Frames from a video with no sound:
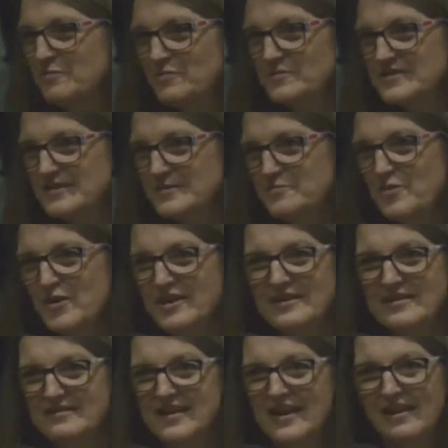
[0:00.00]

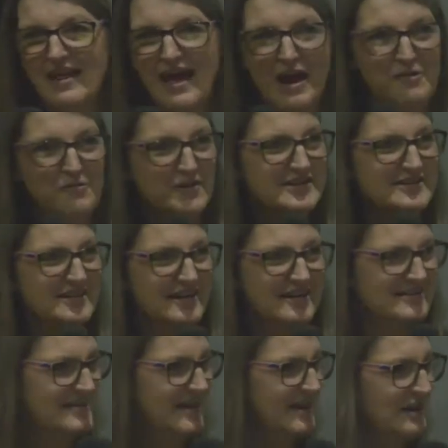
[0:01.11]
Someone yell out, what is an
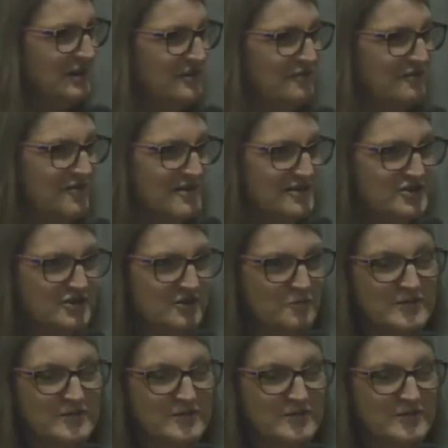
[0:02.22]
executive function?